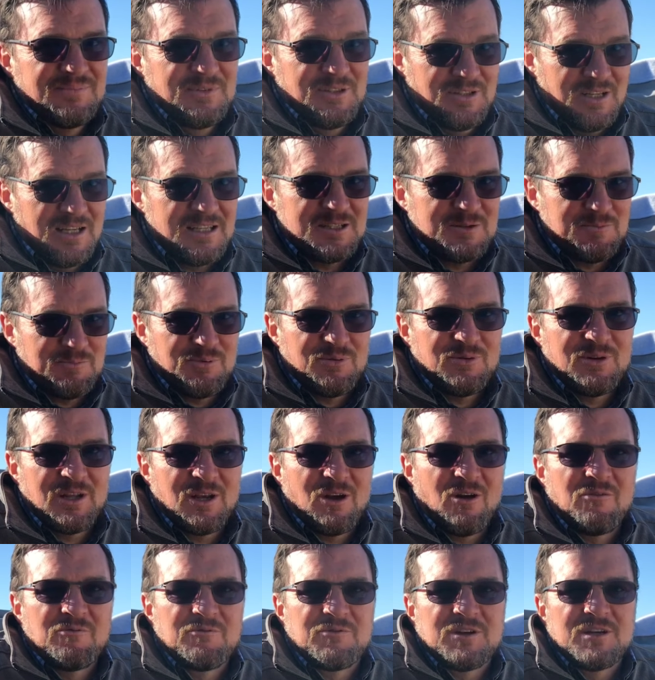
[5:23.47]
It's pretty
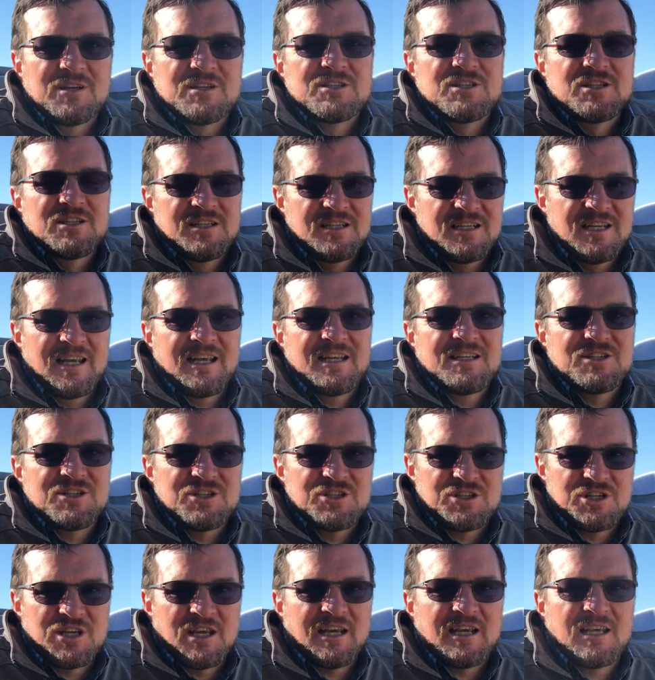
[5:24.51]
obvious. You need to
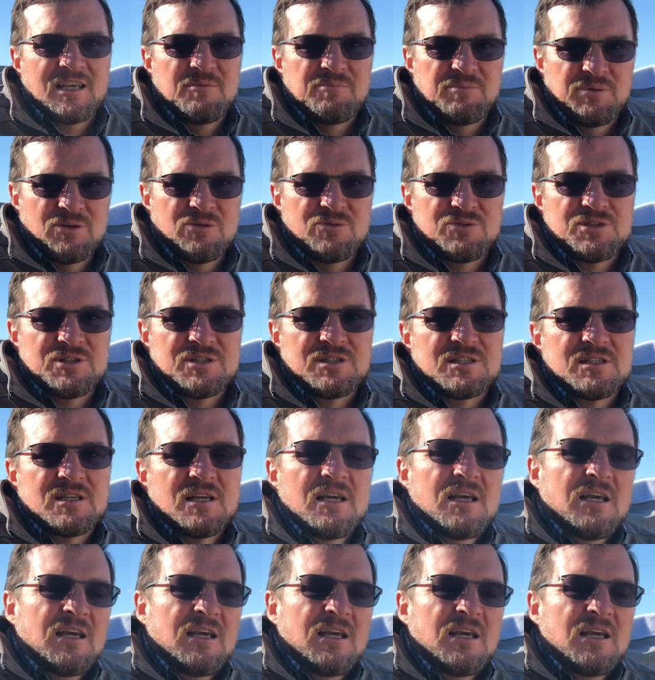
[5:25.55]
check your bilges.